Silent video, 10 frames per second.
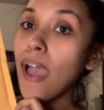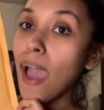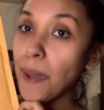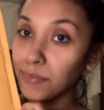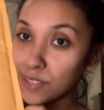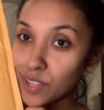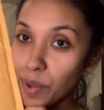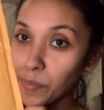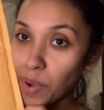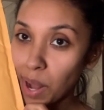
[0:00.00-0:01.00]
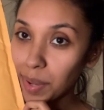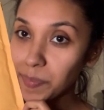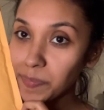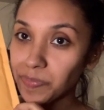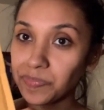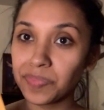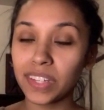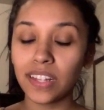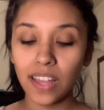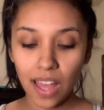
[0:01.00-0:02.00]
Amazon Prime.
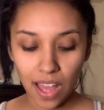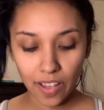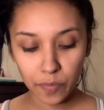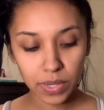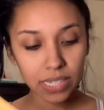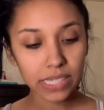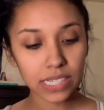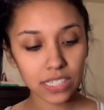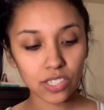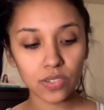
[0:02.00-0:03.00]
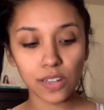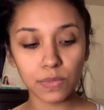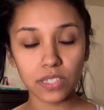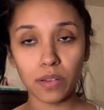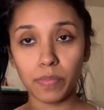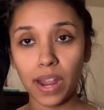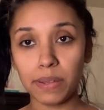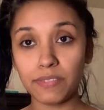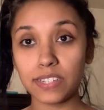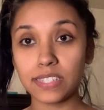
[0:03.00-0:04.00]
I've been addicted to Amazon Prime
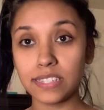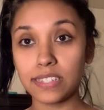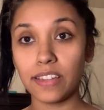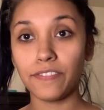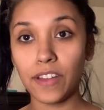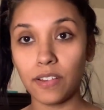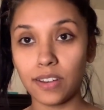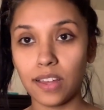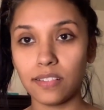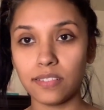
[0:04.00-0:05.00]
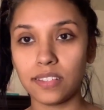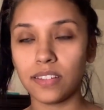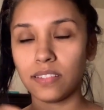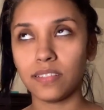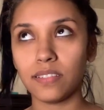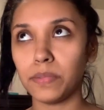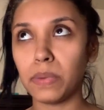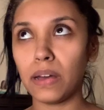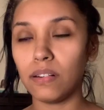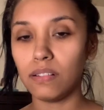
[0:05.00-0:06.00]
ever since I found out
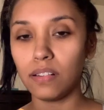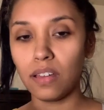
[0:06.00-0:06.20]
about